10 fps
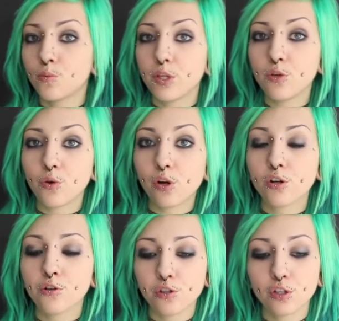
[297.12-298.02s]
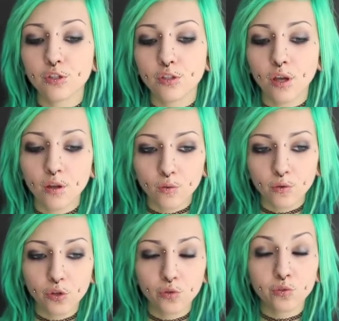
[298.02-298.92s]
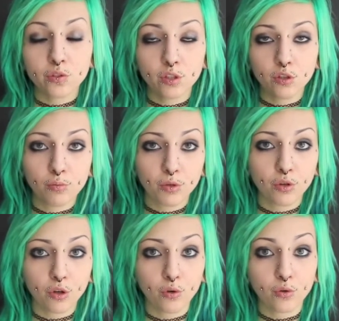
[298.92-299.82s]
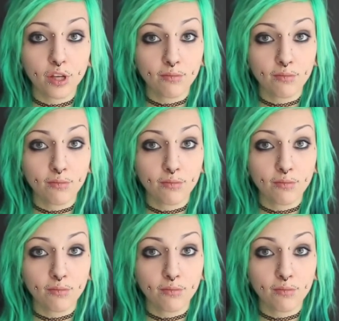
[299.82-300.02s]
when you order, just use the coupon code